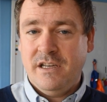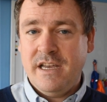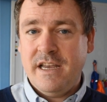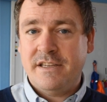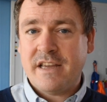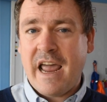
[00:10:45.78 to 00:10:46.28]

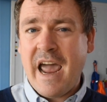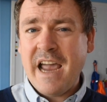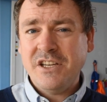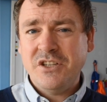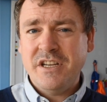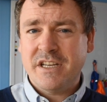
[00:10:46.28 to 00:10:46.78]
It's
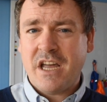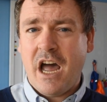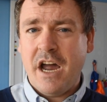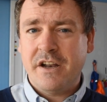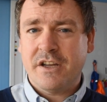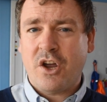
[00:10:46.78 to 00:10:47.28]
actually a
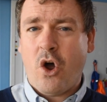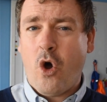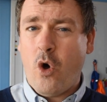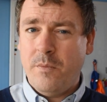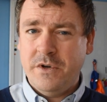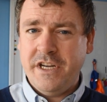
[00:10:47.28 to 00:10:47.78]
kind of
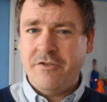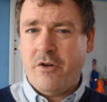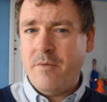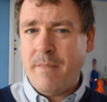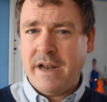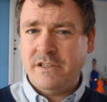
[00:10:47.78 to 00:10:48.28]
comedy
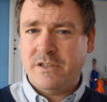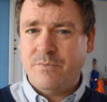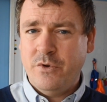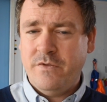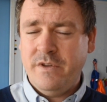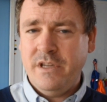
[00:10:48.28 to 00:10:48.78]
romance
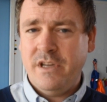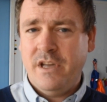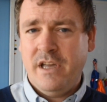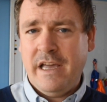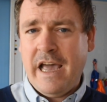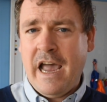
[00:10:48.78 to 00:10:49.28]
movie.
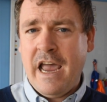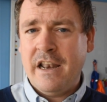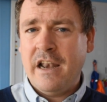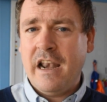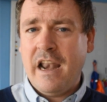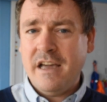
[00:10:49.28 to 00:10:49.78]

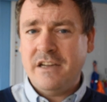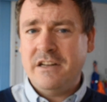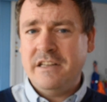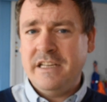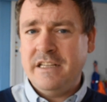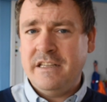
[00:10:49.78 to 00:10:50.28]
And
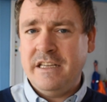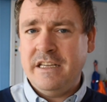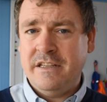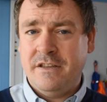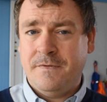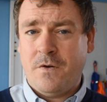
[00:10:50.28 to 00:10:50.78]
luckily,
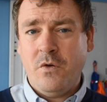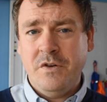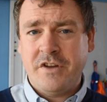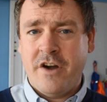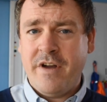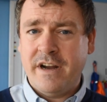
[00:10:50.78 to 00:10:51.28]
the
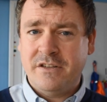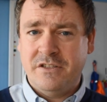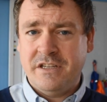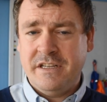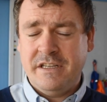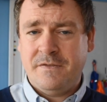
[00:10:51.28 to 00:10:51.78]
foreign
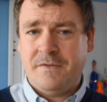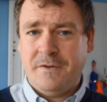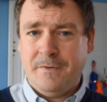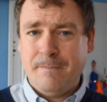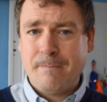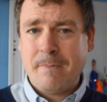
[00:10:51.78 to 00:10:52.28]
directors in this
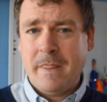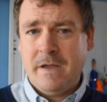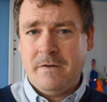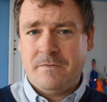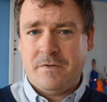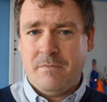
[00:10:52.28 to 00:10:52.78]
film
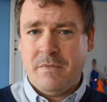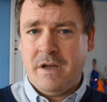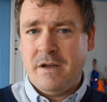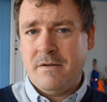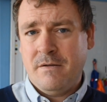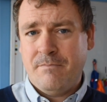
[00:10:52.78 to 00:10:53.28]
from
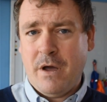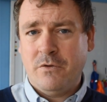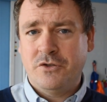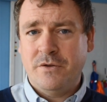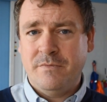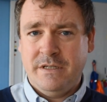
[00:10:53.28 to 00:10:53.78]

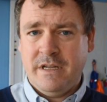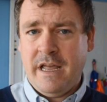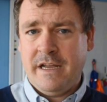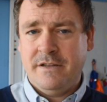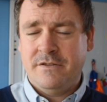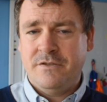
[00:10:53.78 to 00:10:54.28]
Belgium
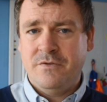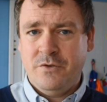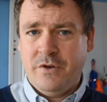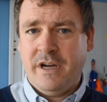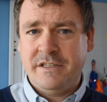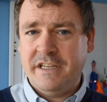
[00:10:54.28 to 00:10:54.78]
and
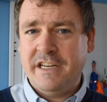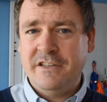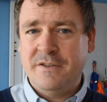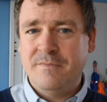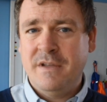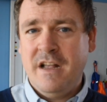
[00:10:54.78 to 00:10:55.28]
United
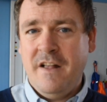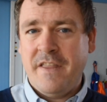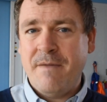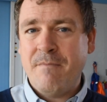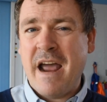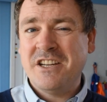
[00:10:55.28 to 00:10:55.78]
Kingdom,
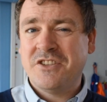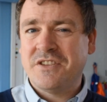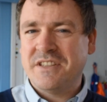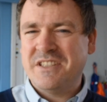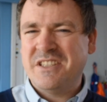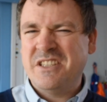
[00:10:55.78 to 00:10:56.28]
they managed
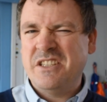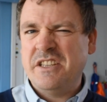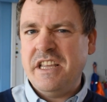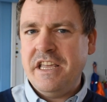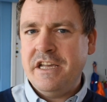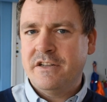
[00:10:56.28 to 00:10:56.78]
to
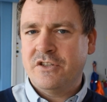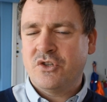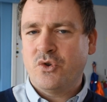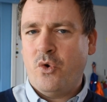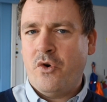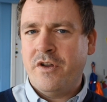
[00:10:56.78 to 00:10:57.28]
steer the
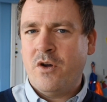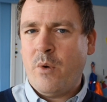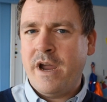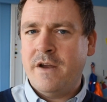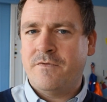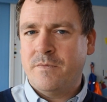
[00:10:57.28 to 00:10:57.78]
story
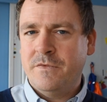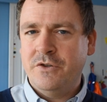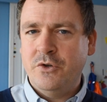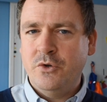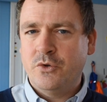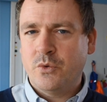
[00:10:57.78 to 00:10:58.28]
away from the
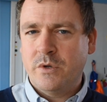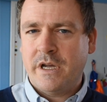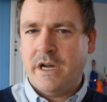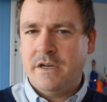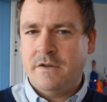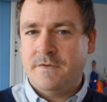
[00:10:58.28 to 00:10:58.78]
usual
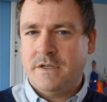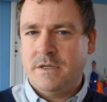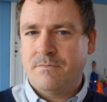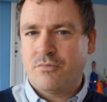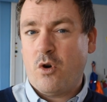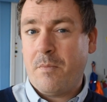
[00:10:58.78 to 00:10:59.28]
kind
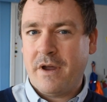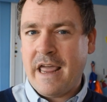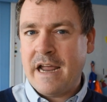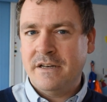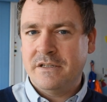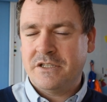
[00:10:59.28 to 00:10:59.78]
of
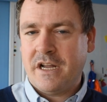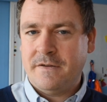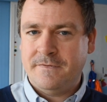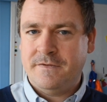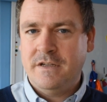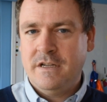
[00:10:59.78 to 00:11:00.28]
propaganda stuff